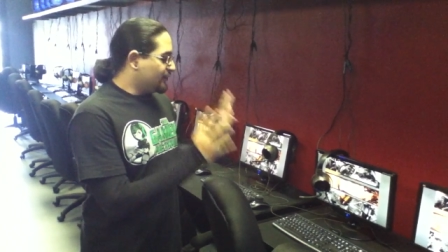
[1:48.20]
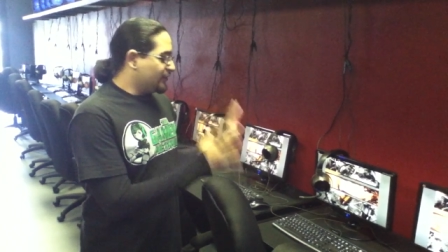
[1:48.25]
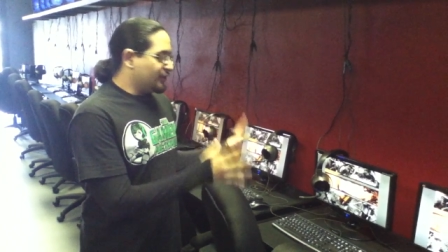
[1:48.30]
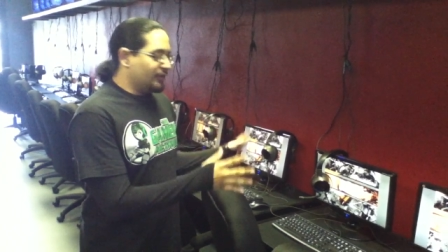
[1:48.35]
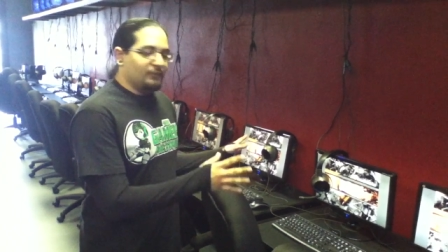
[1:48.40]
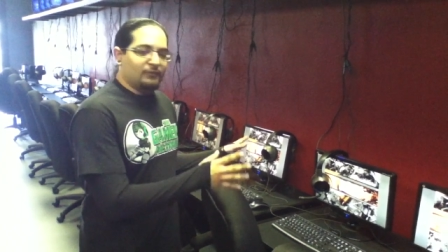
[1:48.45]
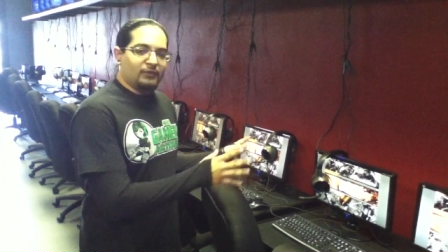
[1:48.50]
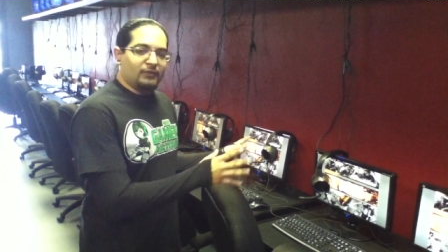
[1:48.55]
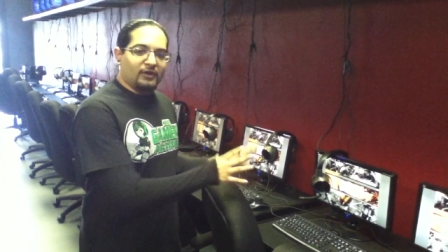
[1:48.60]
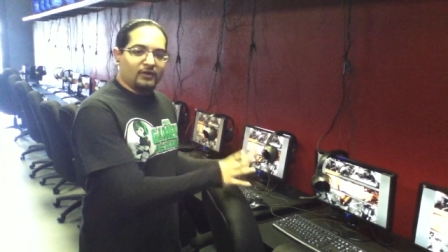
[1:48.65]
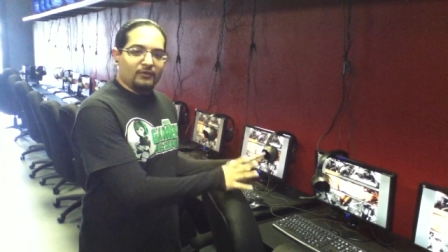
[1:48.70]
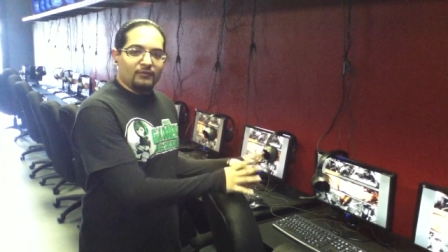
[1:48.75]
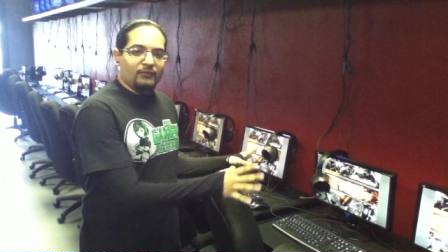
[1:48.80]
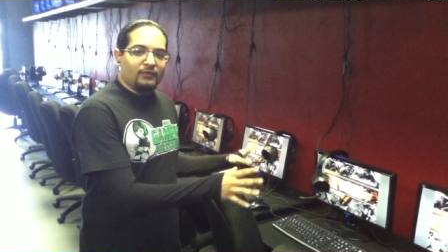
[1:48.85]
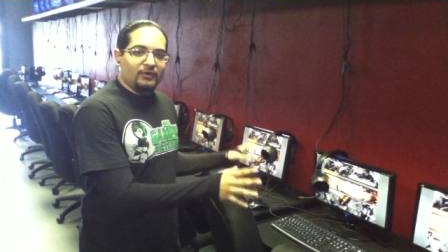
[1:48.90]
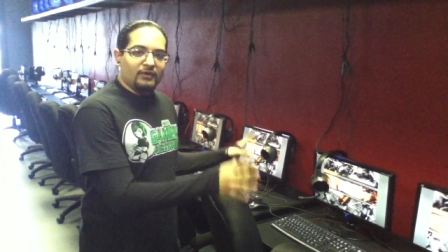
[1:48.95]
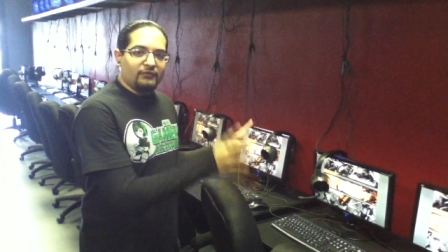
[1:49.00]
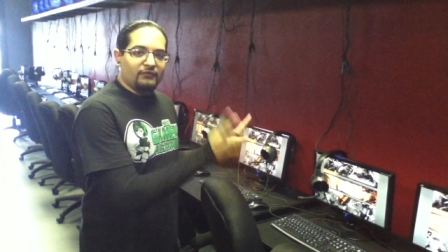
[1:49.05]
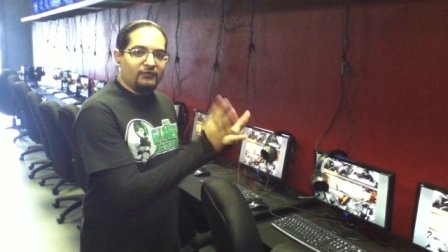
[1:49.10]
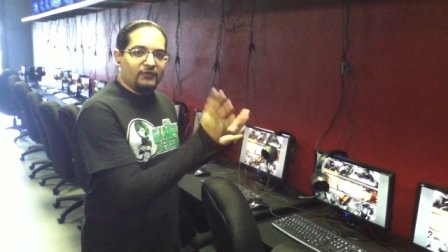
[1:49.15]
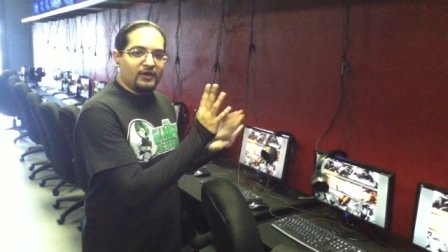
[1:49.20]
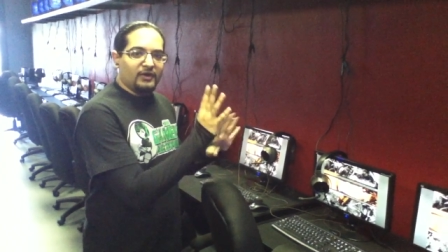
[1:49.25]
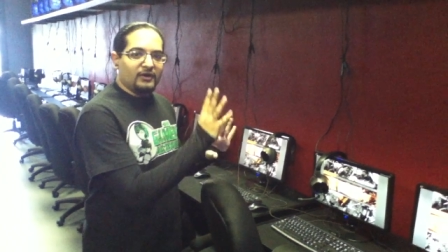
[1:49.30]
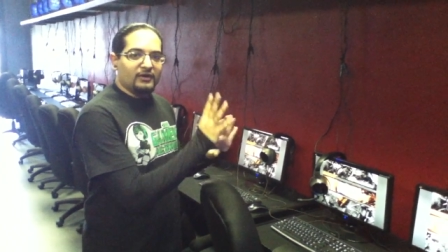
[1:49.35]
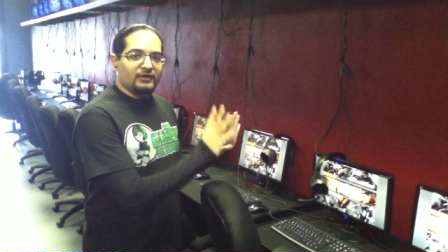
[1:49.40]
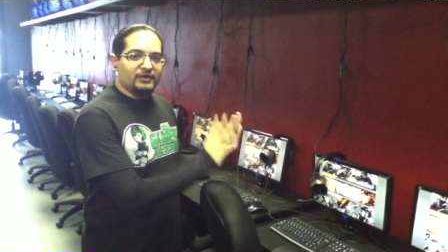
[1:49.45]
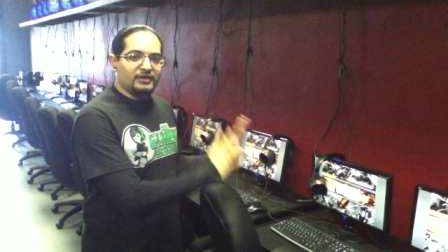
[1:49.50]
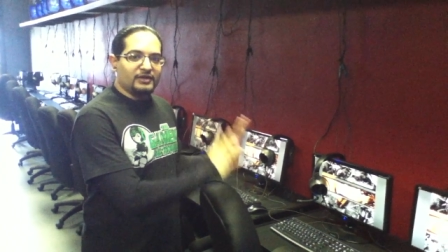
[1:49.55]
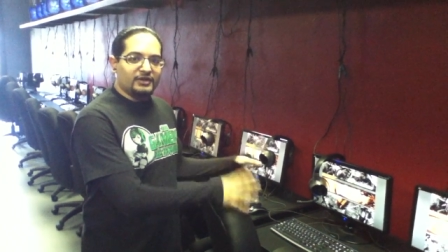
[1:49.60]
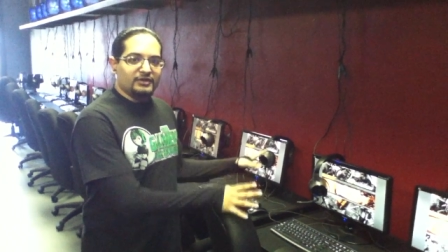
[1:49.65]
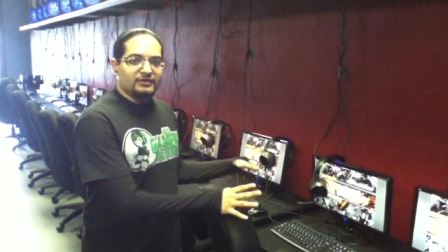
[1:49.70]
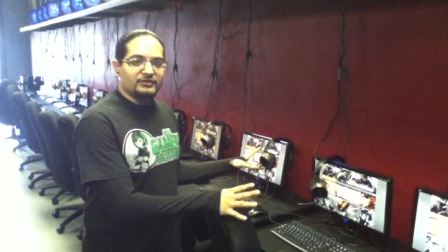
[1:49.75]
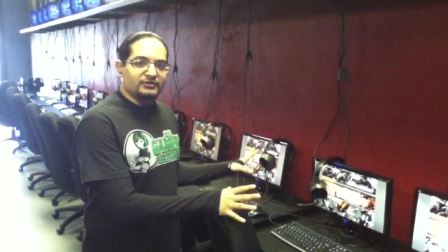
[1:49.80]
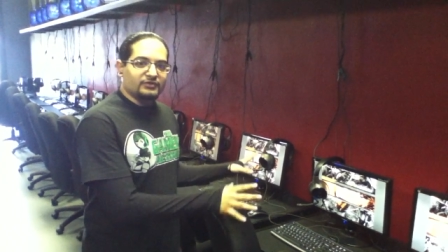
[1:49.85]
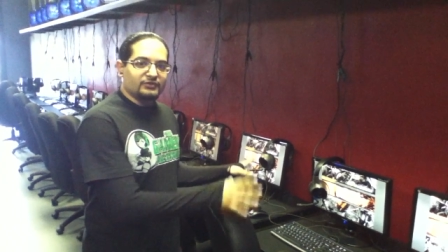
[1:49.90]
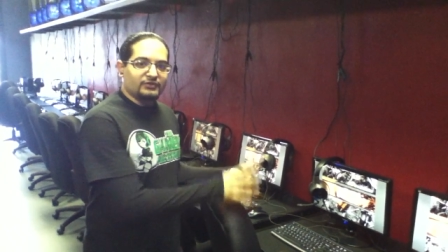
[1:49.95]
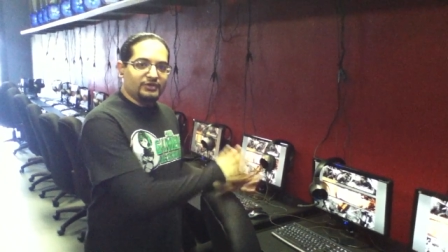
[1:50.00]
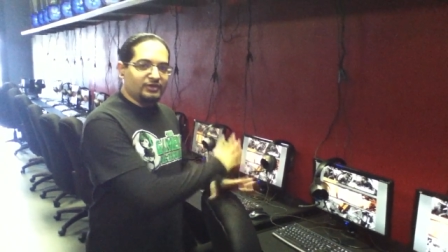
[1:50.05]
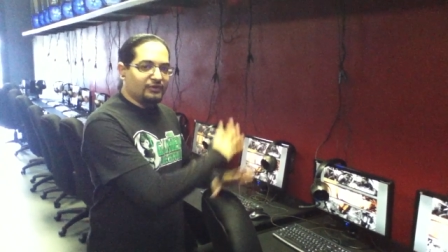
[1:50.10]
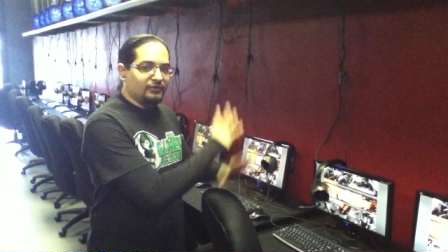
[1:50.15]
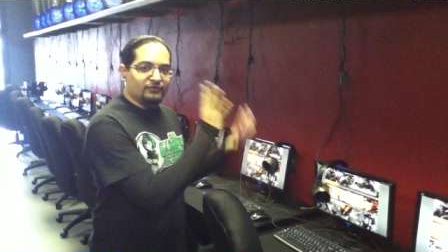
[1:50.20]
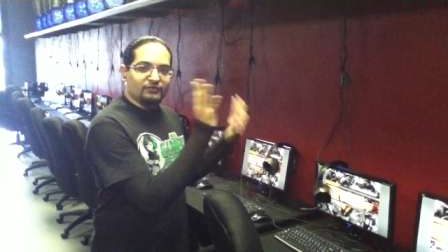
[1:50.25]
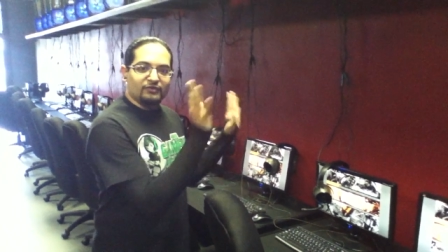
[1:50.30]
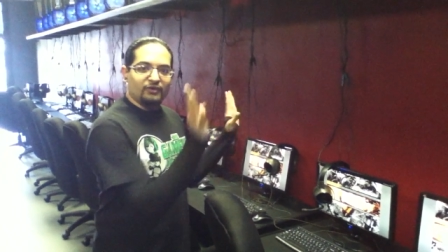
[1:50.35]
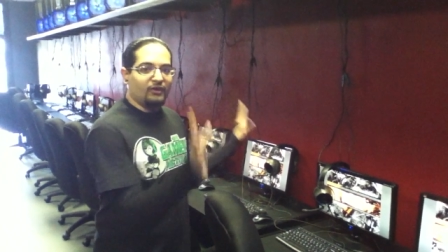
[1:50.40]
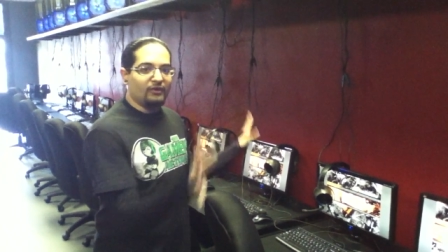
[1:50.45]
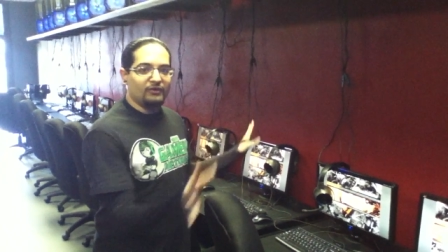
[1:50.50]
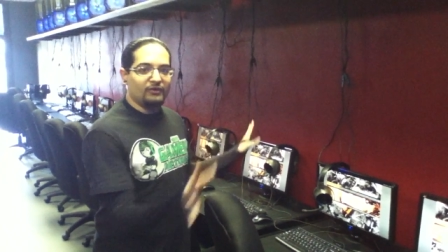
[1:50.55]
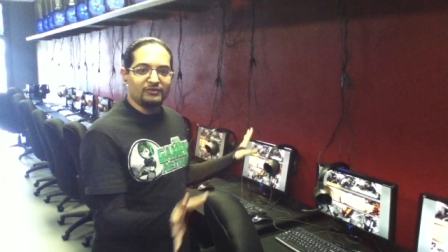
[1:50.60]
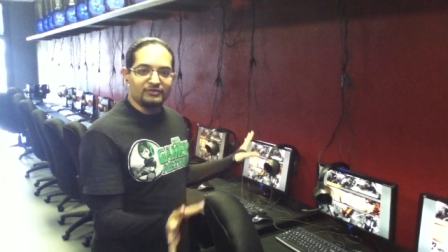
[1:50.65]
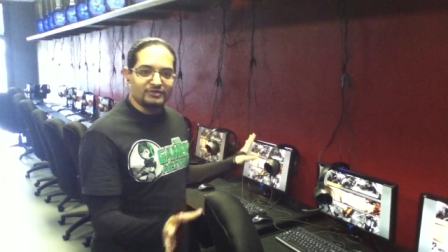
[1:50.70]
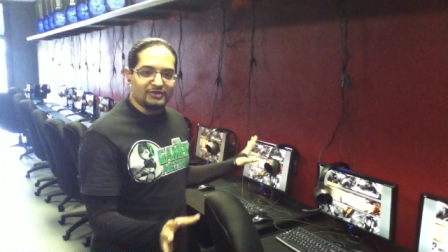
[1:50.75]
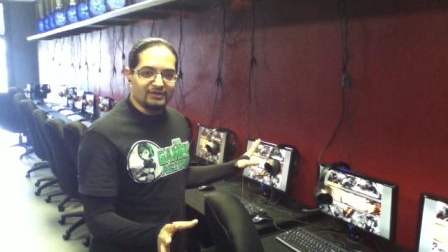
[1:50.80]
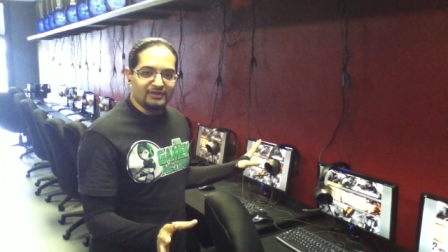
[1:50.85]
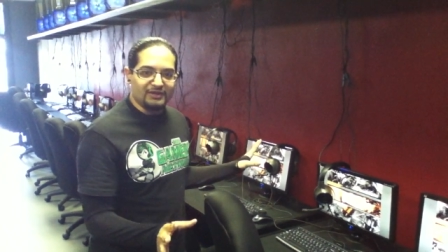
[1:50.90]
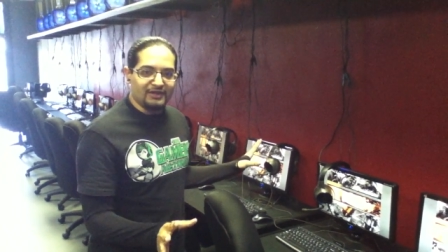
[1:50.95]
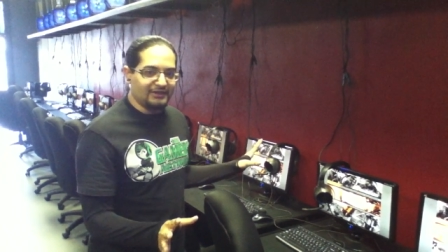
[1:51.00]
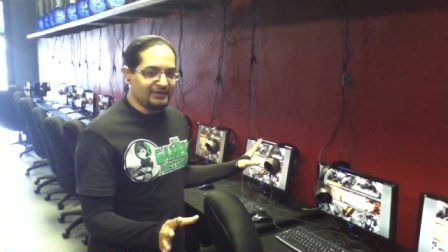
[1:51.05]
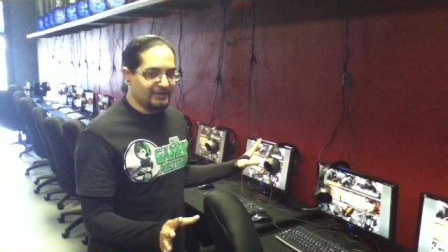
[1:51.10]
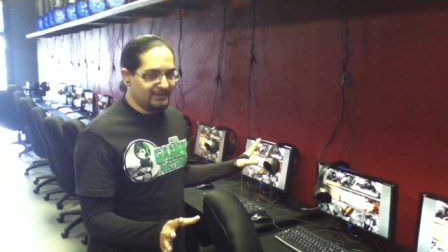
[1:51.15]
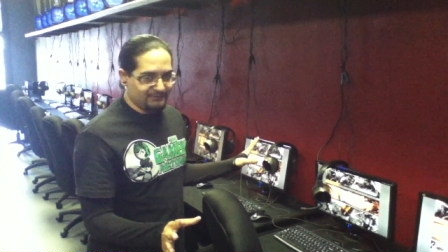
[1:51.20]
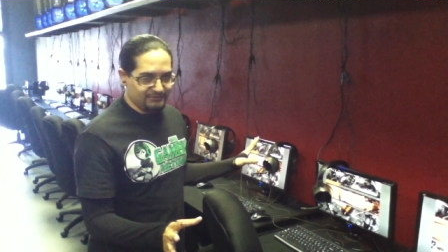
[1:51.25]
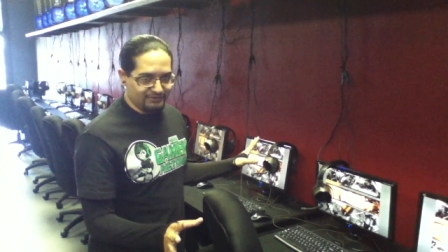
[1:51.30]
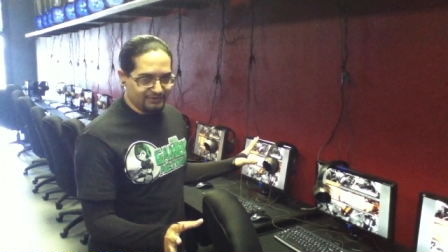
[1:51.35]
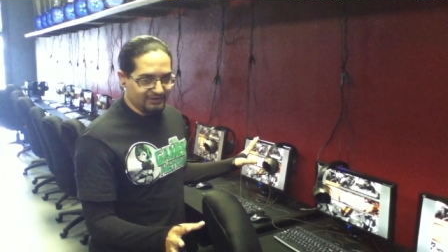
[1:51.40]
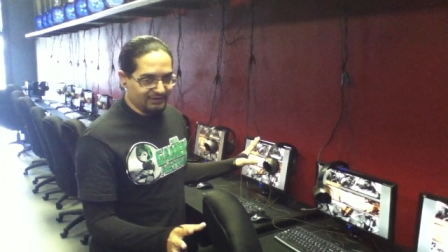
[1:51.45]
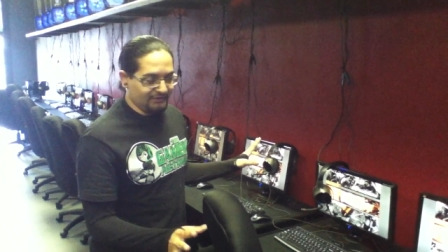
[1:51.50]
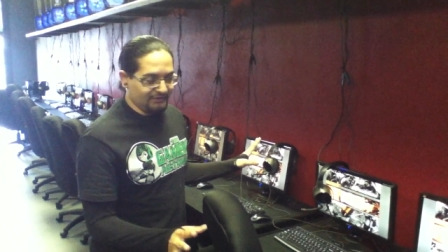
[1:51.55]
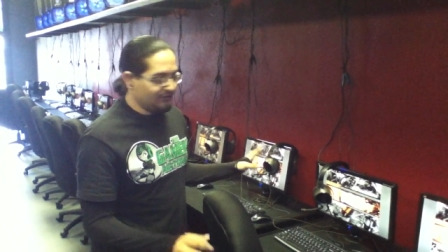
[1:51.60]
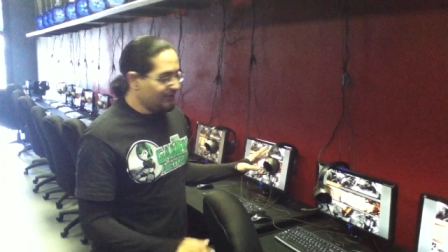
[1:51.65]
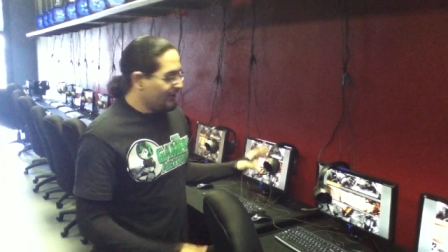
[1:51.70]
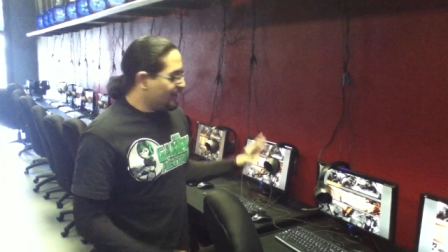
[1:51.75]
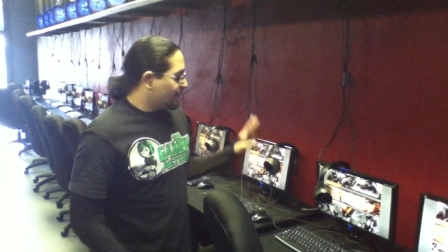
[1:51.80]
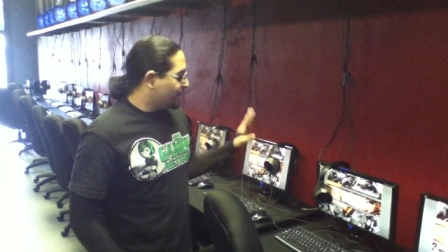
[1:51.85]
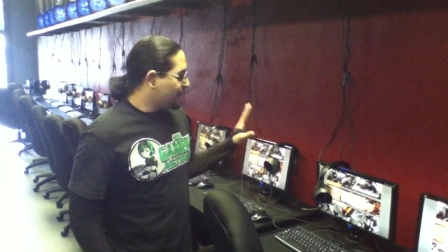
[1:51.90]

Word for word: you know, Modern Warfare, Gears, you know, all those online games you love.